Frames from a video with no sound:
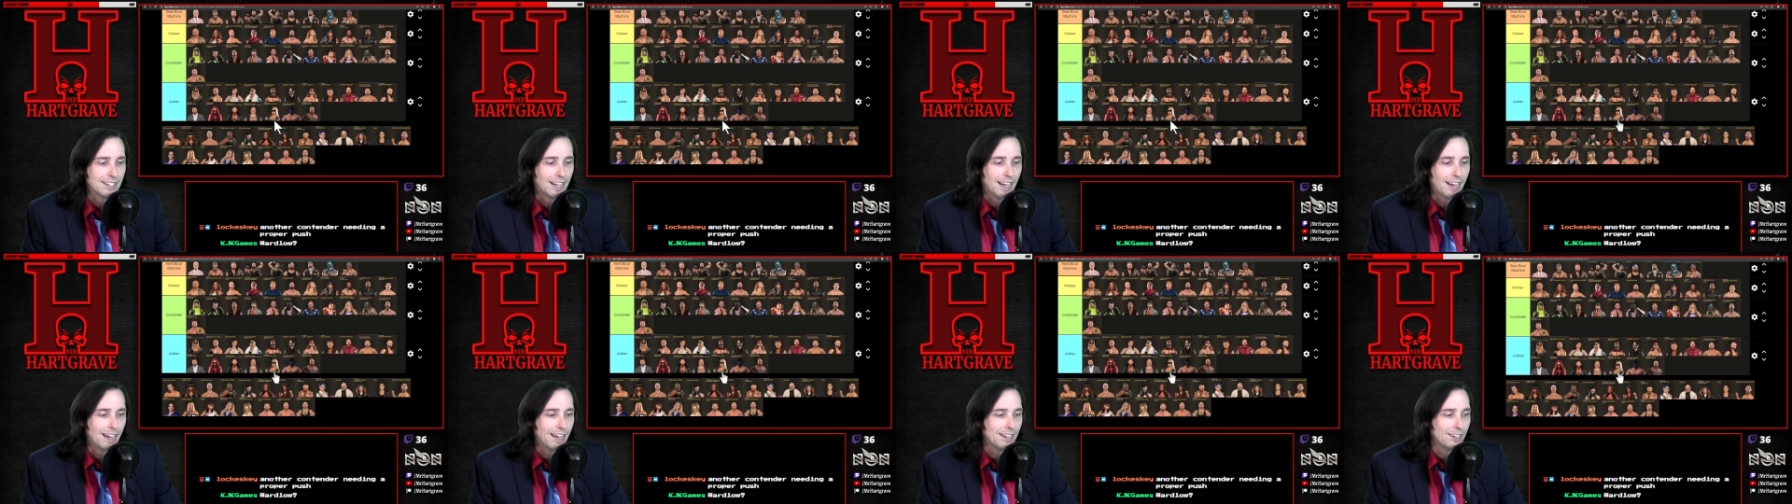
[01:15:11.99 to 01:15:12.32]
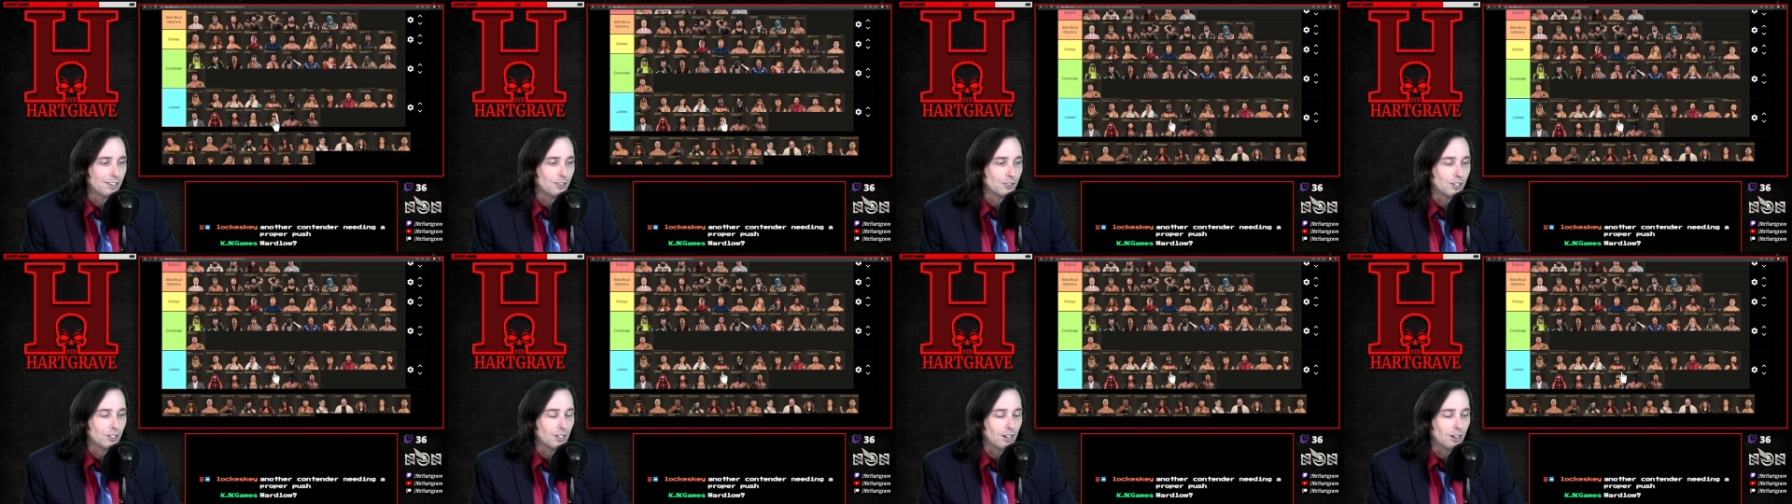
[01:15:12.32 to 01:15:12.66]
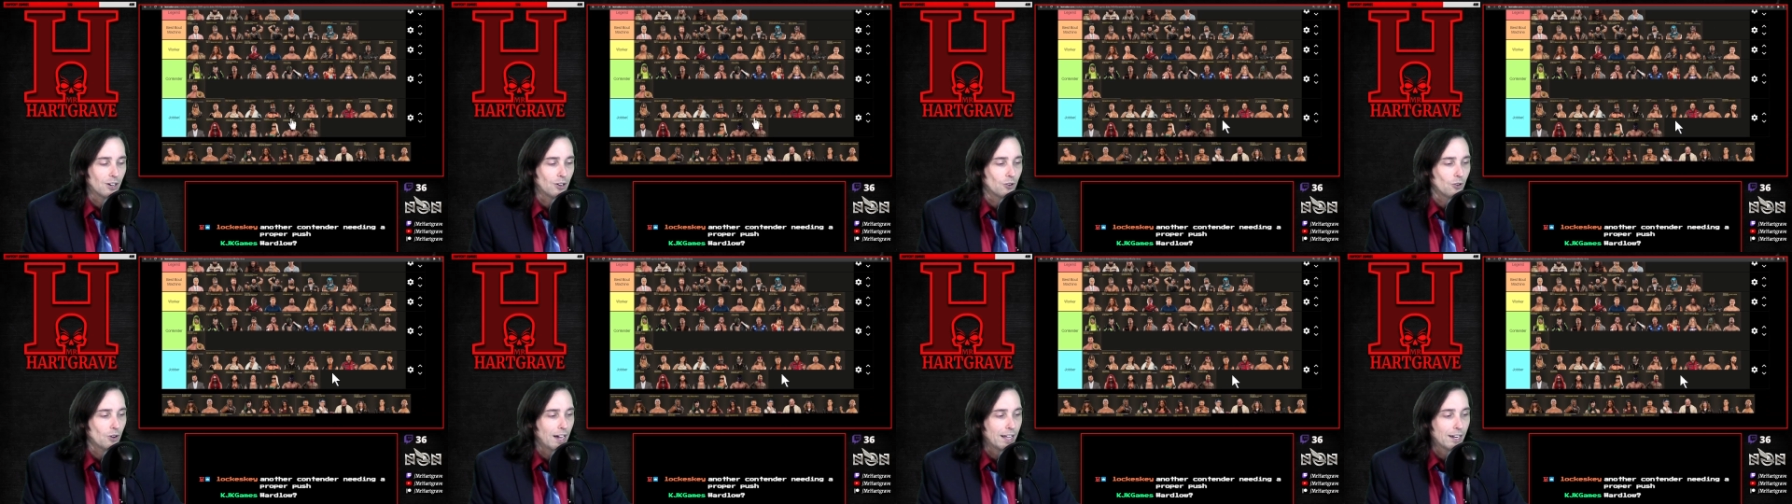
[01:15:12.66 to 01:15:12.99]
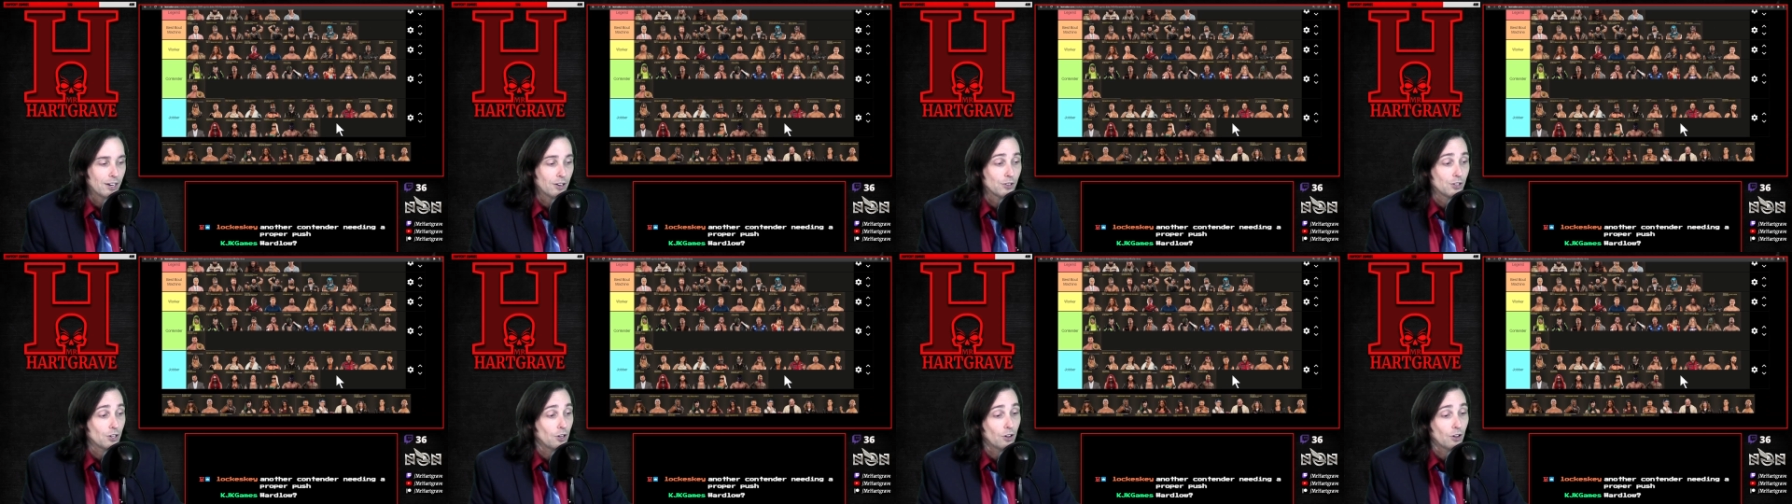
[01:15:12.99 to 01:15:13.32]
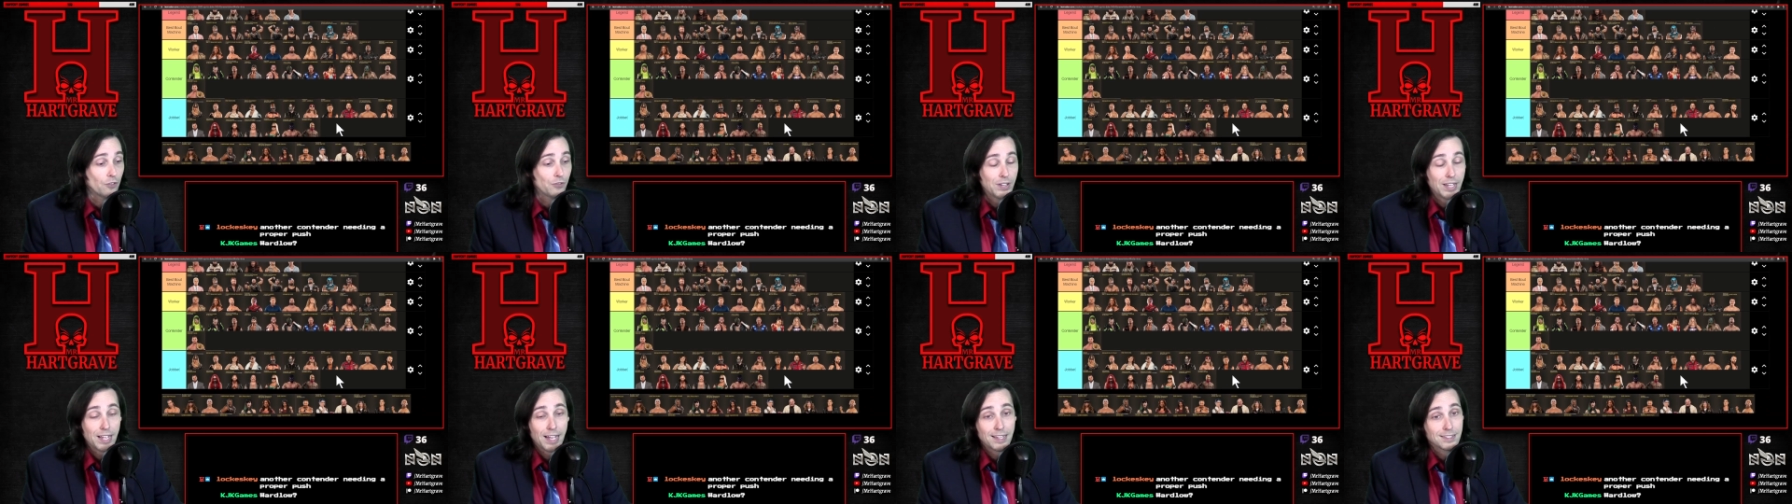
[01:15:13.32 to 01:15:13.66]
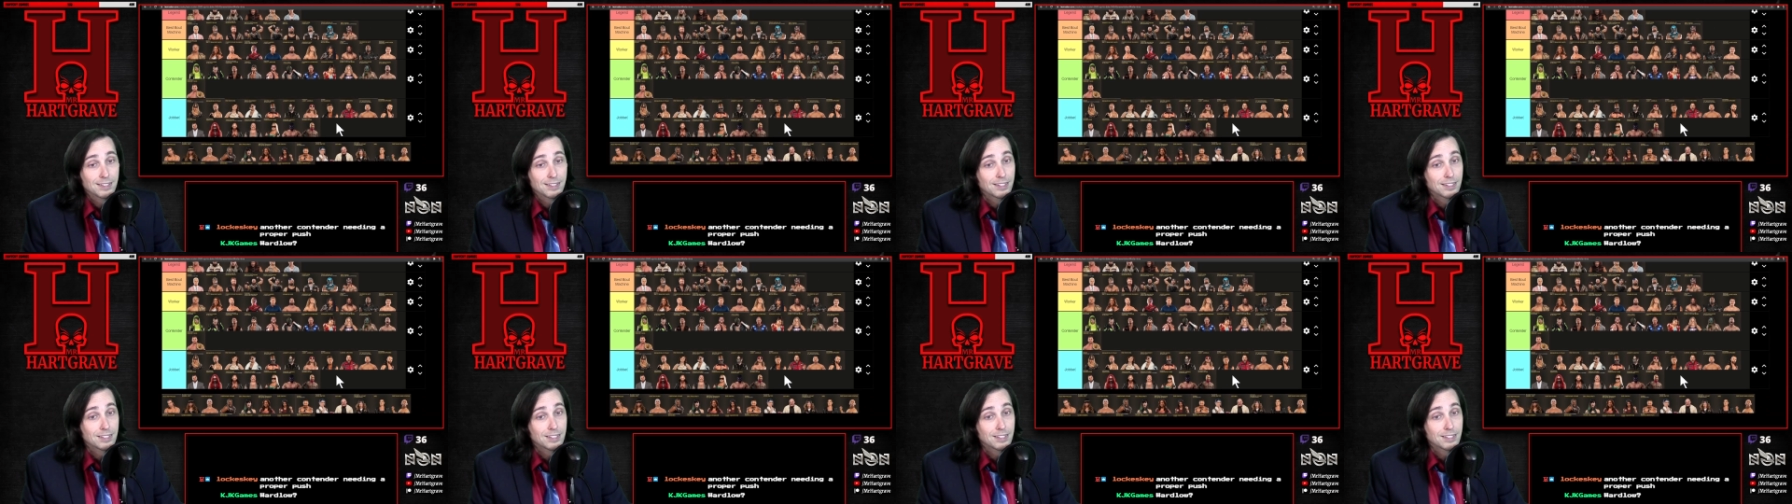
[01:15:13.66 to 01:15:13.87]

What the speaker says: I don't know. I don't know if he has the